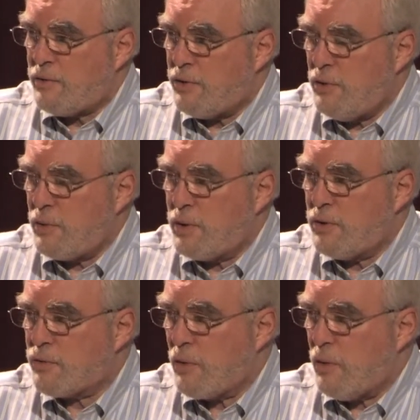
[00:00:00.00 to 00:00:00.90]
to
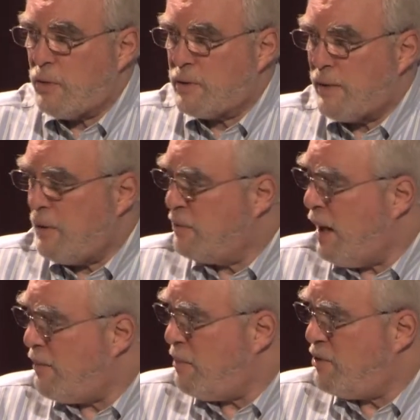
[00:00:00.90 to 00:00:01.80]
have the
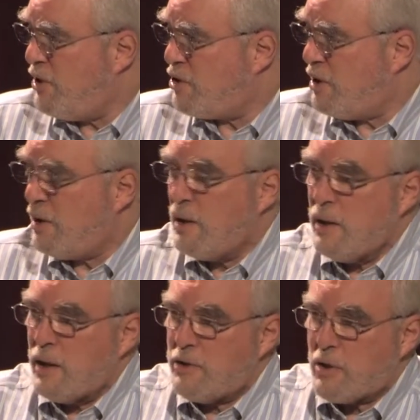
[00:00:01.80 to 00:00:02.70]
dominant position
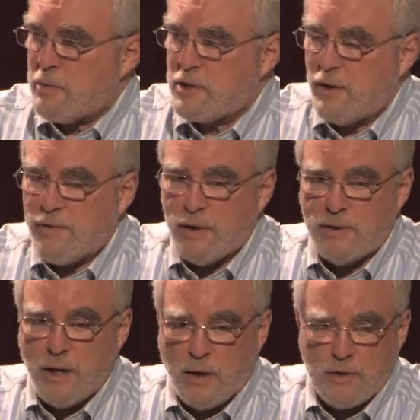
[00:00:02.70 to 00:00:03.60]
in terms of
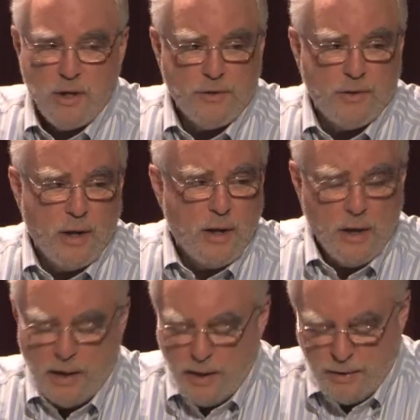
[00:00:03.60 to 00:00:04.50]
intelligence
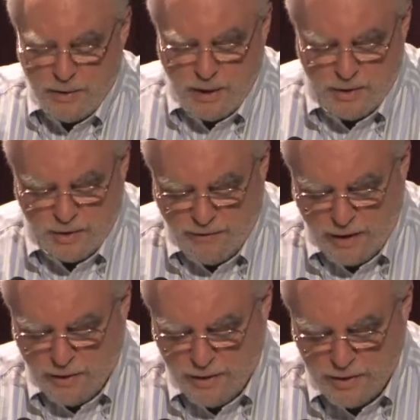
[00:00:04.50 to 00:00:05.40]
and
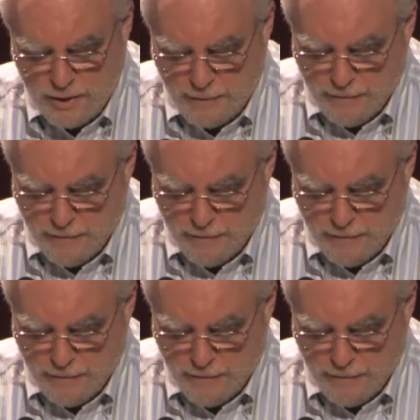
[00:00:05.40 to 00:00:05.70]
surveillance.